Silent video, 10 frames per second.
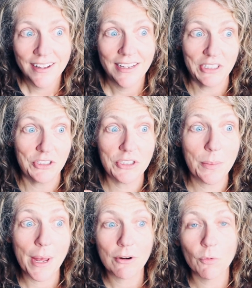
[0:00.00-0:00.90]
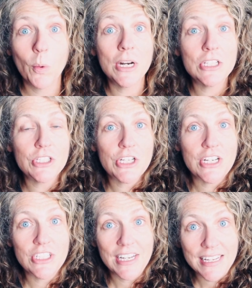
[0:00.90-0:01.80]
It's just a matter of what it's
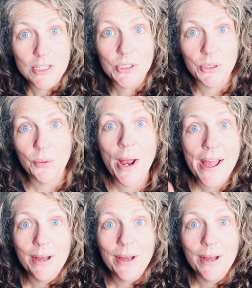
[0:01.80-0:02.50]
changing into